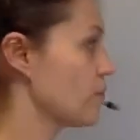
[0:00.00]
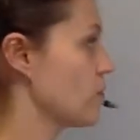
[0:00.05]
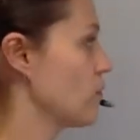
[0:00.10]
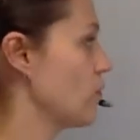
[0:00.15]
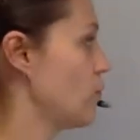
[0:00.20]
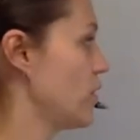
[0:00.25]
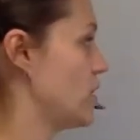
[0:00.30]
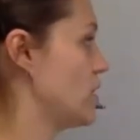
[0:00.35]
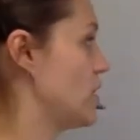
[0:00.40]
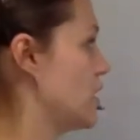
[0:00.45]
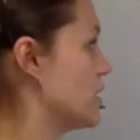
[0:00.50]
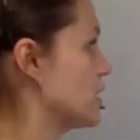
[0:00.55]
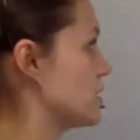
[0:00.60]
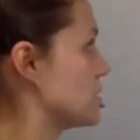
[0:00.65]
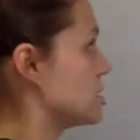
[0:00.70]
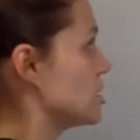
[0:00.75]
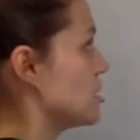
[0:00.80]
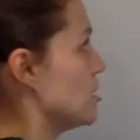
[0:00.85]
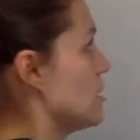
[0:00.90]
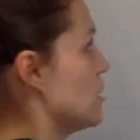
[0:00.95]
with
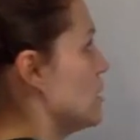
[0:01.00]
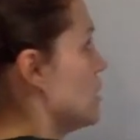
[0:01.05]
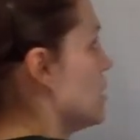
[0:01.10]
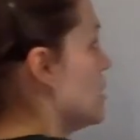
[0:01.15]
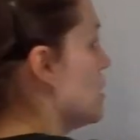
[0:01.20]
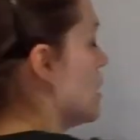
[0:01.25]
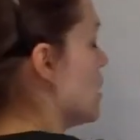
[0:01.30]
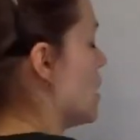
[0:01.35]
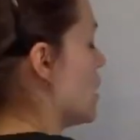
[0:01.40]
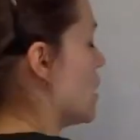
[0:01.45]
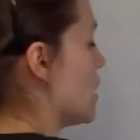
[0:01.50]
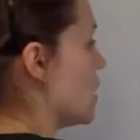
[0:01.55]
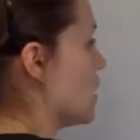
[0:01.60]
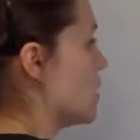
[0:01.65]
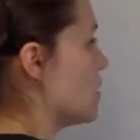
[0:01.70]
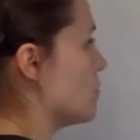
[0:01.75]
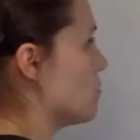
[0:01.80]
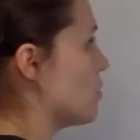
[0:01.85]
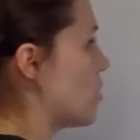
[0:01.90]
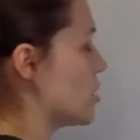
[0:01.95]
this
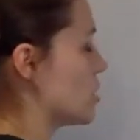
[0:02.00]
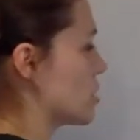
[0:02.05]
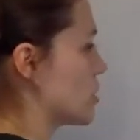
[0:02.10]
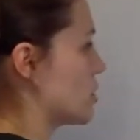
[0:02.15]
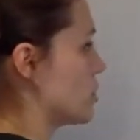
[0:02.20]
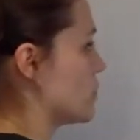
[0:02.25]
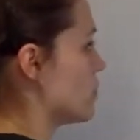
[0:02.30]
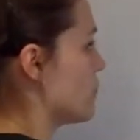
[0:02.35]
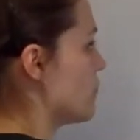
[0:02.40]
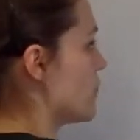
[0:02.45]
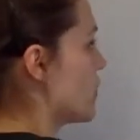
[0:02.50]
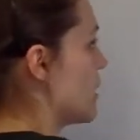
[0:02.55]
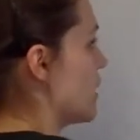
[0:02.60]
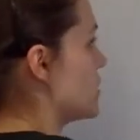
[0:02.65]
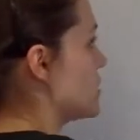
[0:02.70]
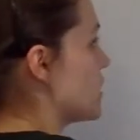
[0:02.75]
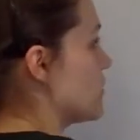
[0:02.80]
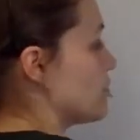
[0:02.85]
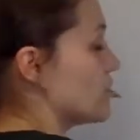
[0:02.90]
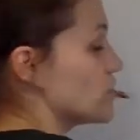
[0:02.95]
molecule is
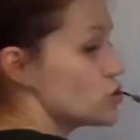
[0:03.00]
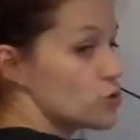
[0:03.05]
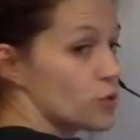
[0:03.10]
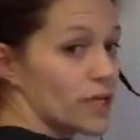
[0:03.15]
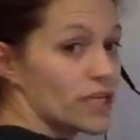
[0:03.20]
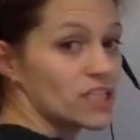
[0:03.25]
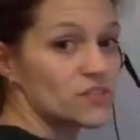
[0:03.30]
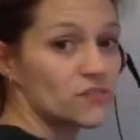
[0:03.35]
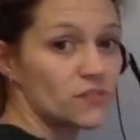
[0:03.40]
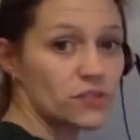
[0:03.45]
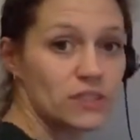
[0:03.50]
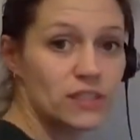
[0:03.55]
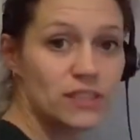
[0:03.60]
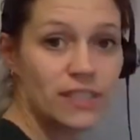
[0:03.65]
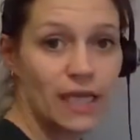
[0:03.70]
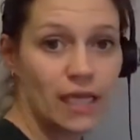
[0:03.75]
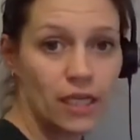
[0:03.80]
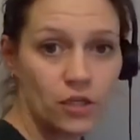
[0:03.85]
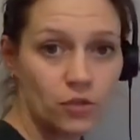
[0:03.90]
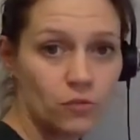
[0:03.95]
if it transfers its
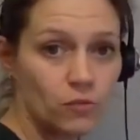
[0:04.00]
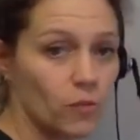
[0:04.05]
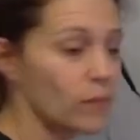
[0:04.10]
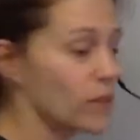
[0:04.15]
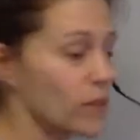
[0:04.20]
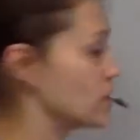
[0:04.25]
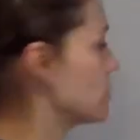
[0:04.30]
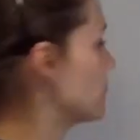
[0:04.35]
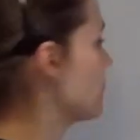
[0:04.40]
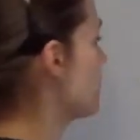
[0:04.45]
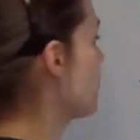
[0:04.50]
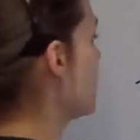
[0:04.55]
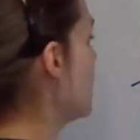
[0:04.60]
angular momentum.